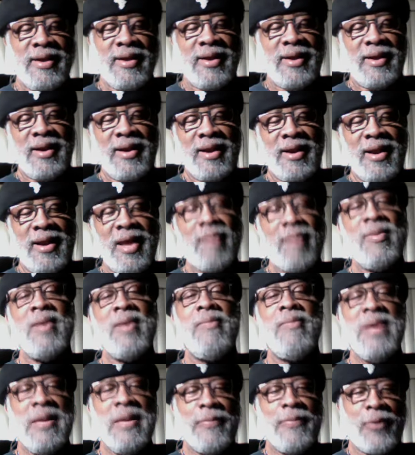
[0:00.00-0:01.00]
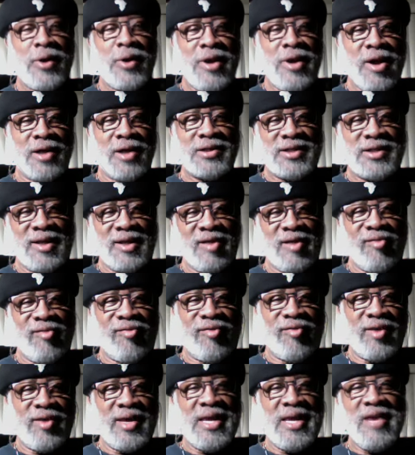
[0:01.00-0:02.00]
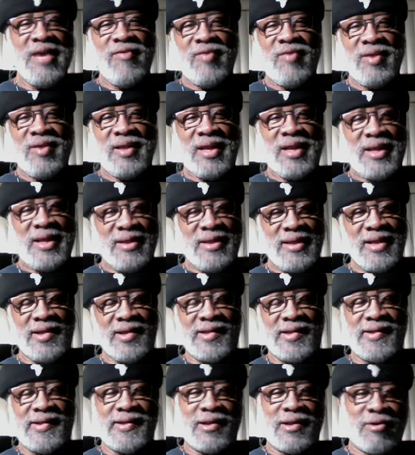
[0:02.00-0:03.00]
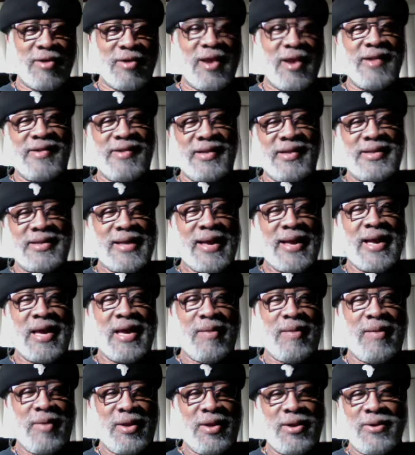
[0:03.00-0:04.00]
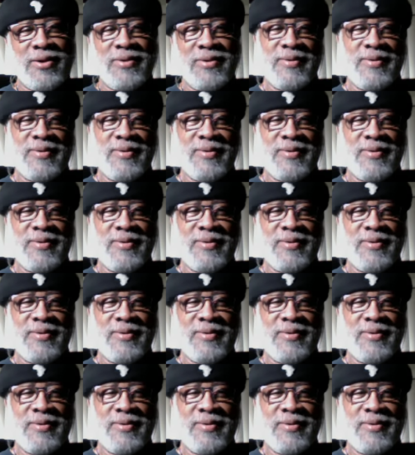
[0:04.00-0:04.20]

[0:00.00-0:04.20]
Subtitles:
let me be productive even in this crazy time, you know?